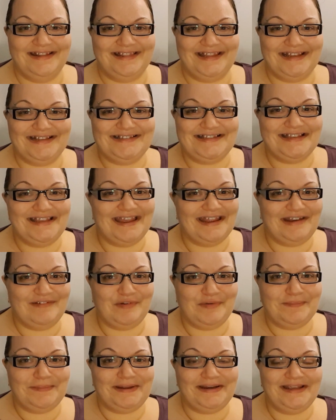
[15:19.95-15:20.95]
Thanks again,
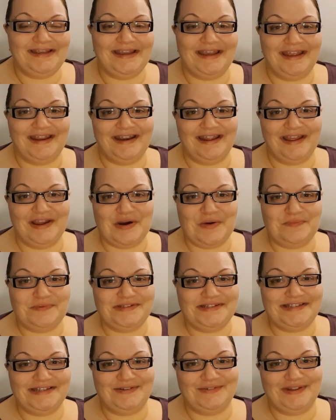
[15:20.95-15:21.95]
everybody, and I hope
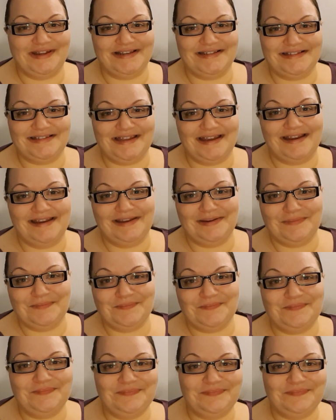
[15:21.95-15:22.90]
to see you next time.